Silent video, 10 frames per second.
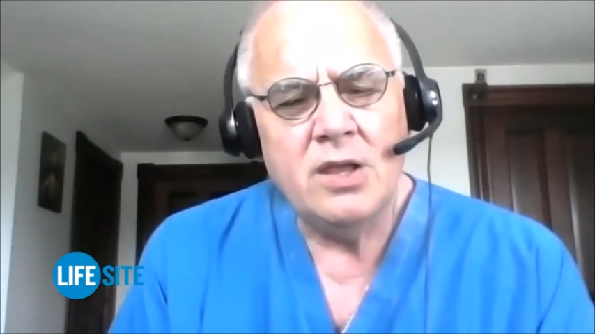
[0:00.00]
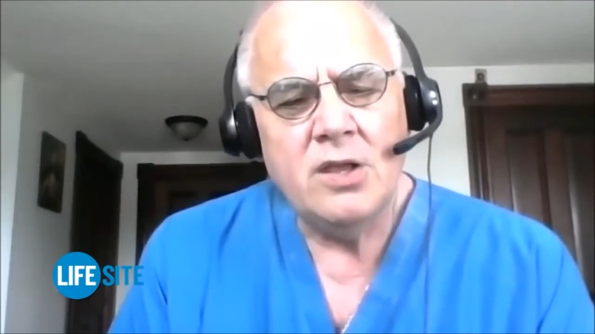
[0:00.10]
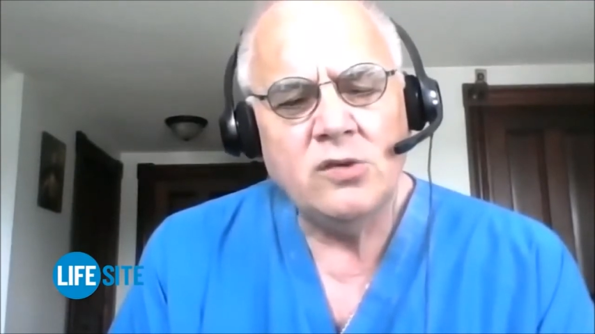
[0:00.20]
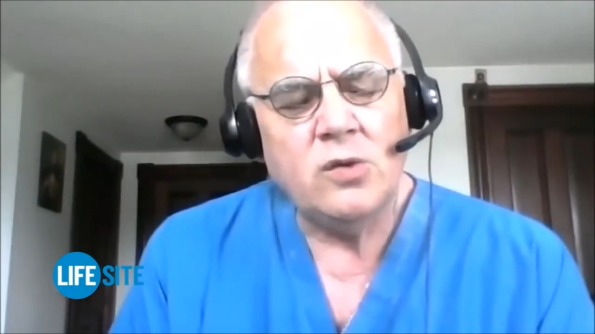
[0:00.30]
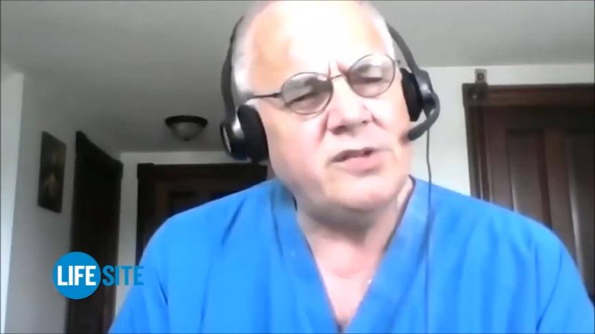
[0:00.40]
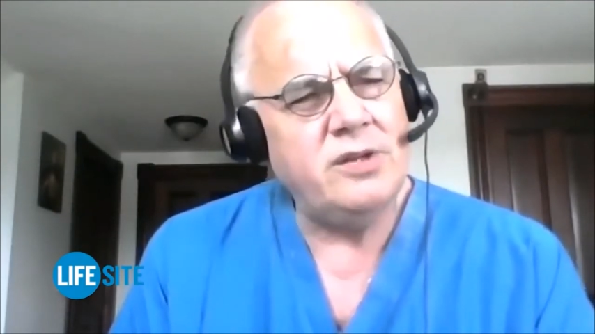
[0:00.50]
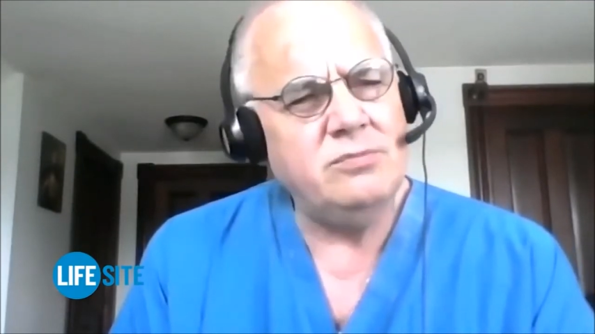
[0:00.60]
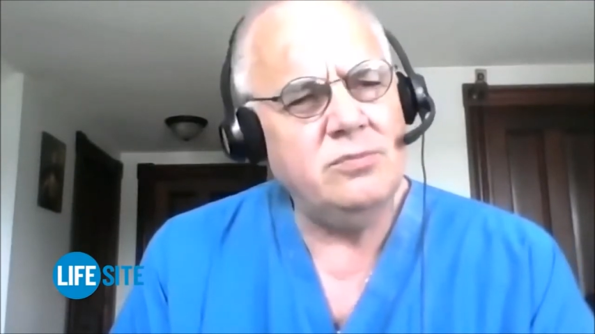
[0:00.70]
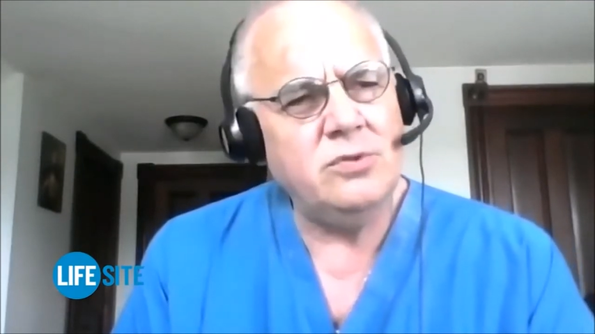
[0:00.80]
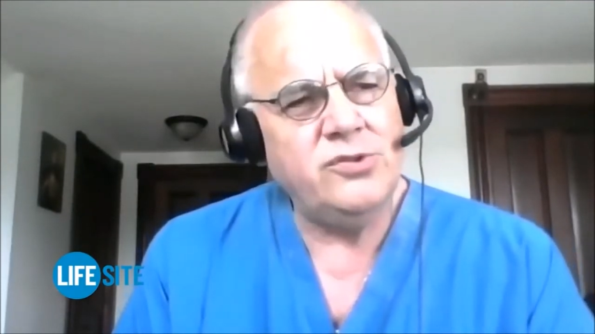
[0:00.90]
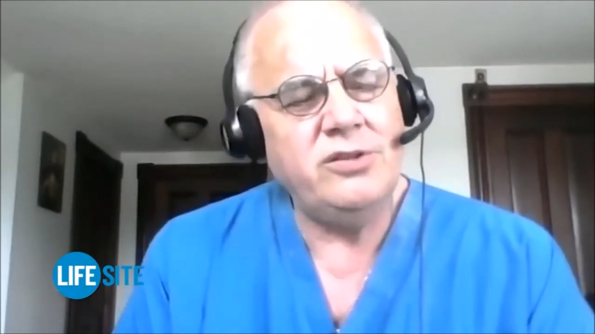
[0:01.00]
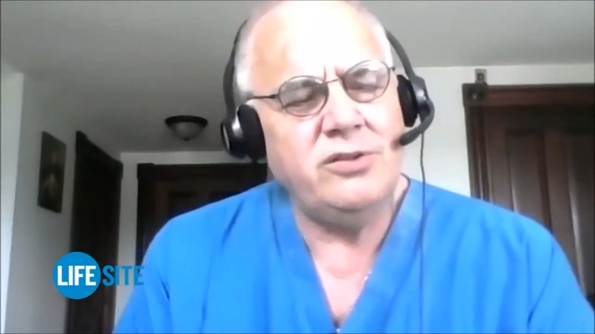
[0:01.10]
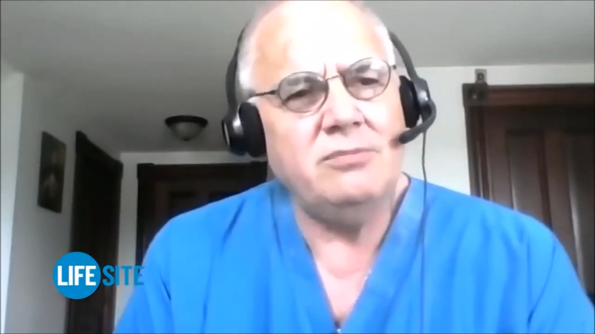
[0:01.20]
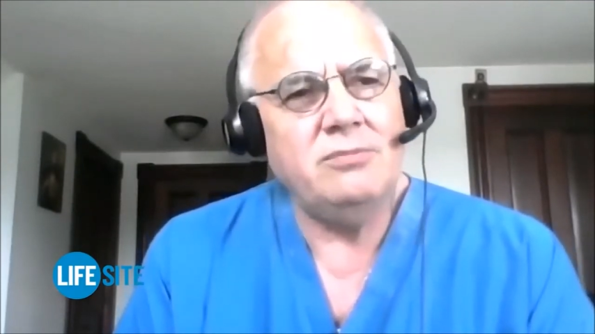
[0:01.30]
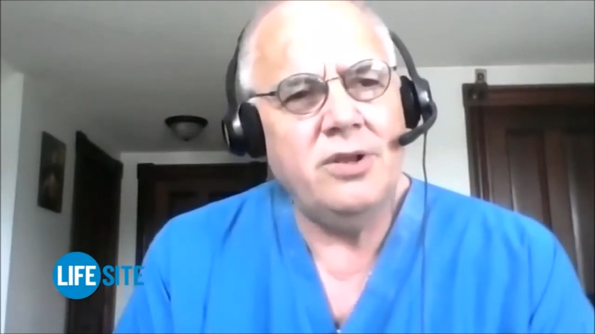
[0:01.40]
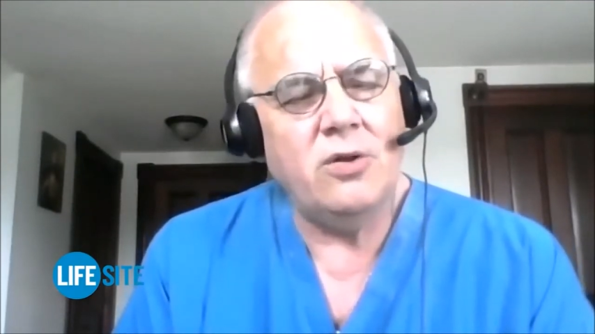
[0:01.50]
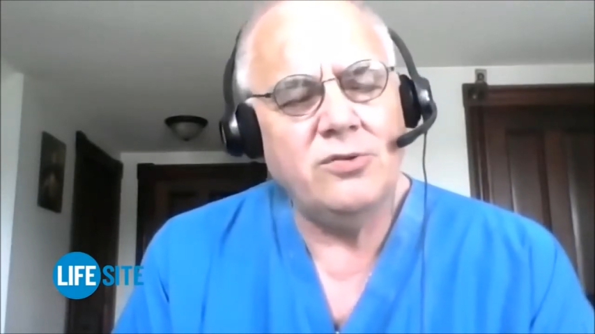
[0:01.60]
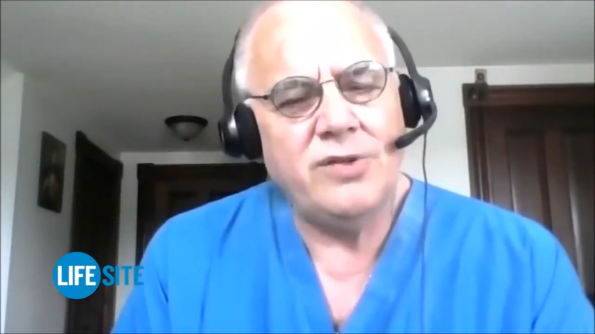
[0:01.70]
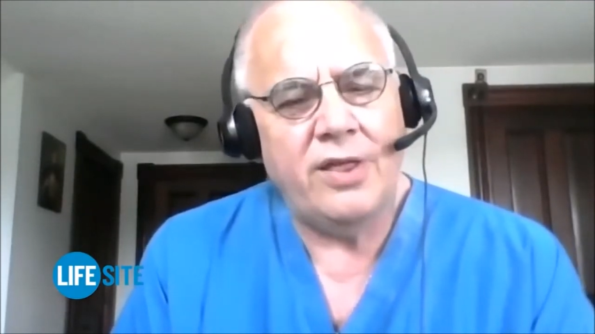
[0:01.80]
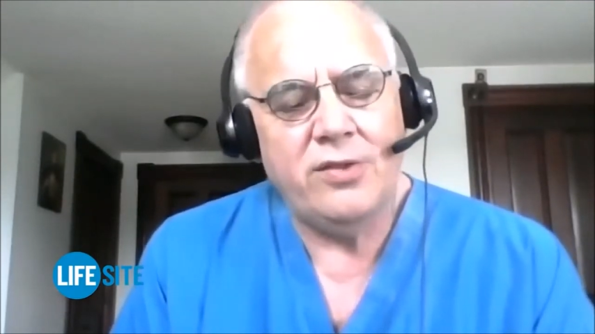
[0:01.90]
So I said, well, gee,
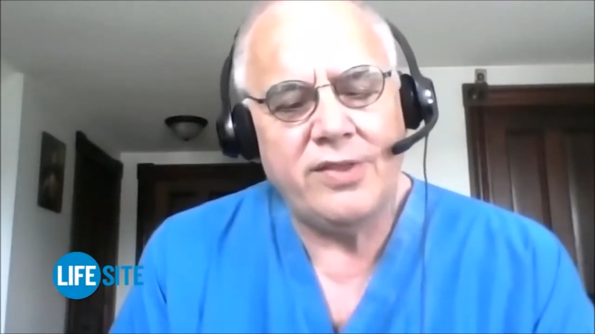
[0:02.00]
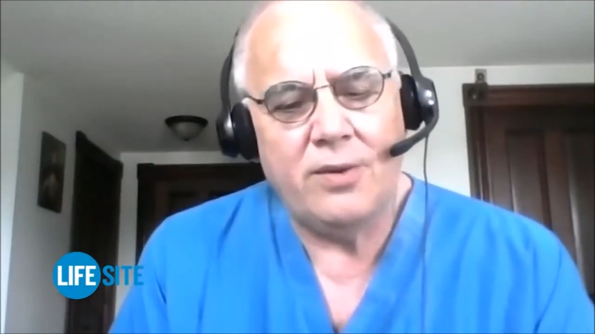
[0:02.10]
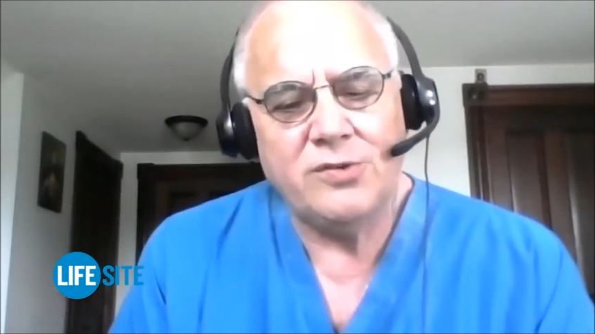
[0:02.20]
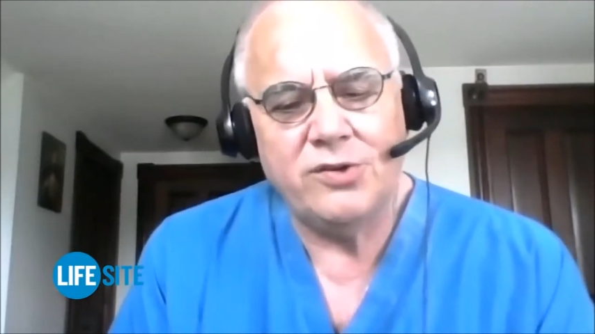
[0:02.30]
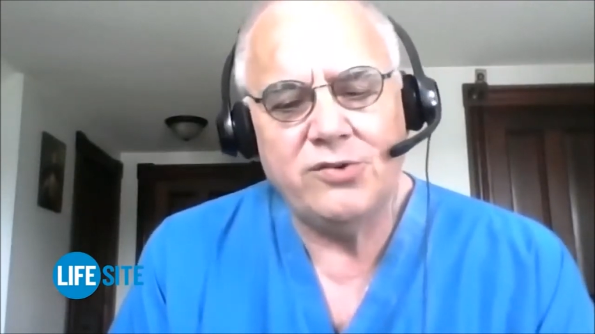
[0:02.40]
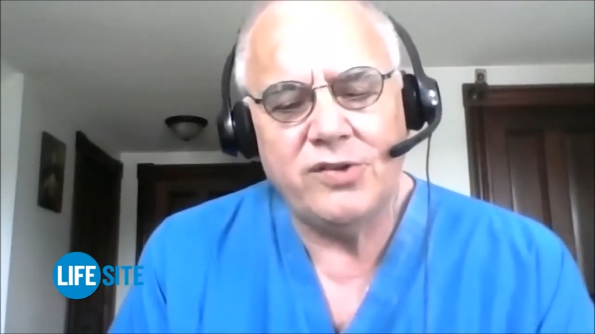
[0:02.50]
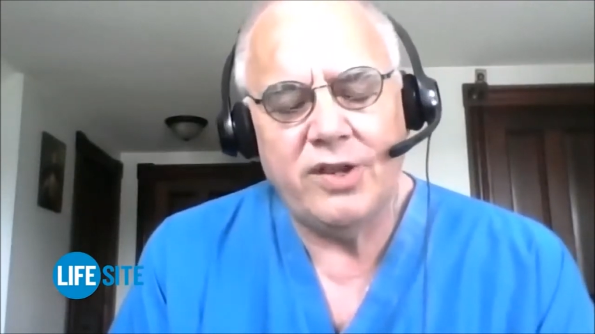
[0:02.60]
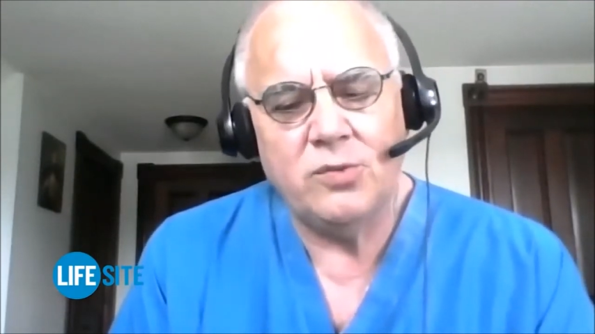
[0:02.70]
I thought that was interesting.